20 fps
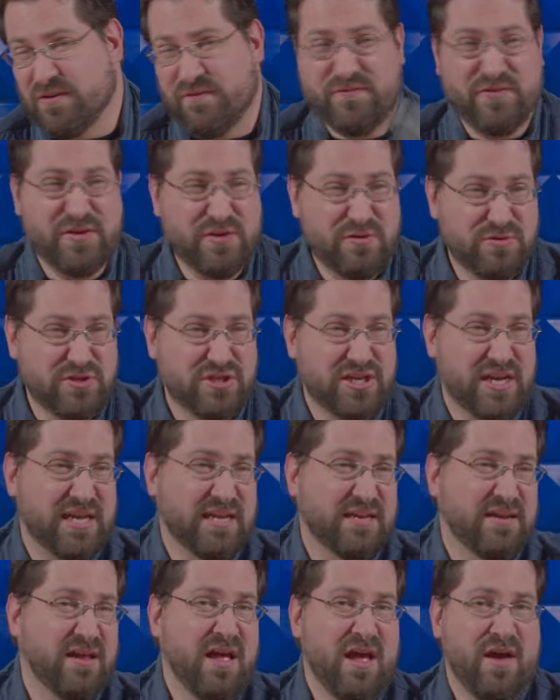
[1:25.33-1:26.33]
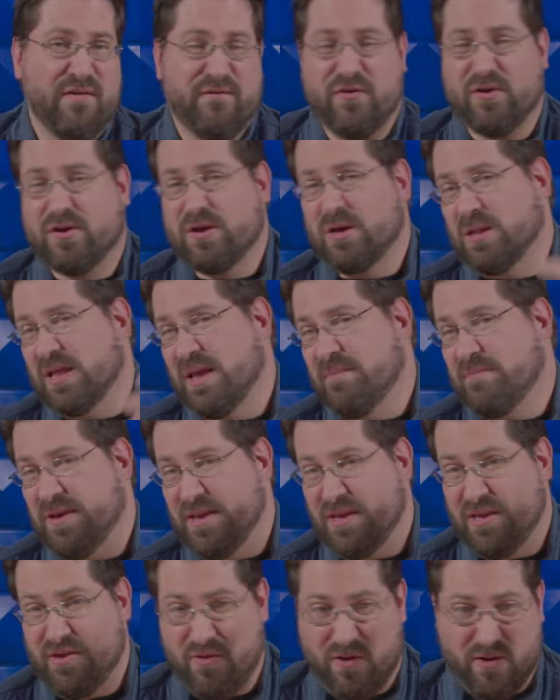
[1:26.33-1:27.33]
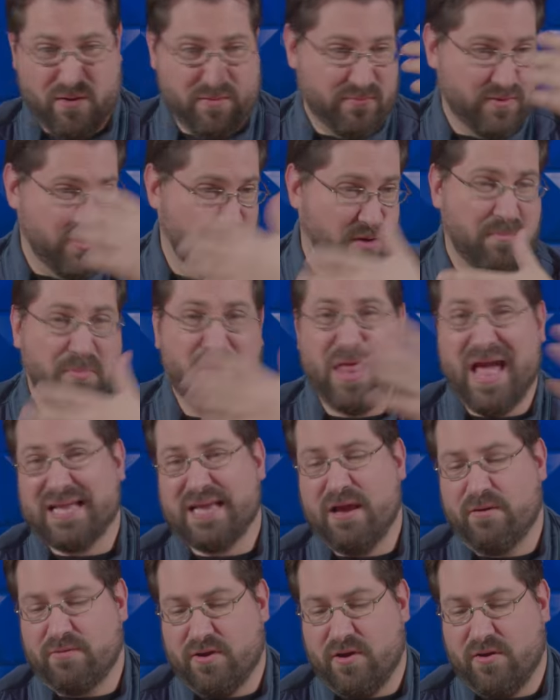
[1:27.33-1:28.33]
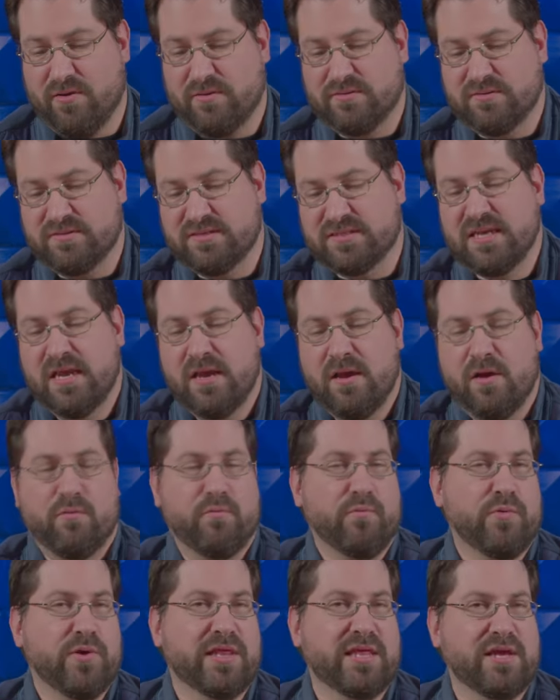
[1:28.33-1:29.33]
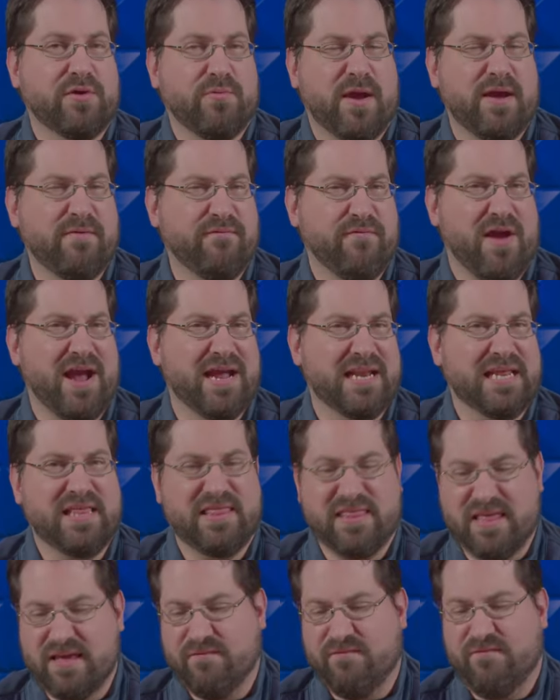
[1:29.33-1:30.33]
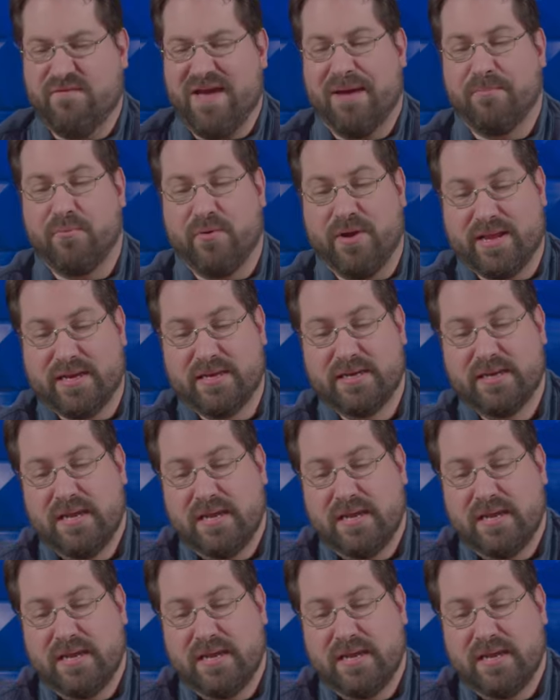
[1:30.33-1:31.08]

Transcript: diffusion, for clamping your blackout curtains, really great for anything fabric.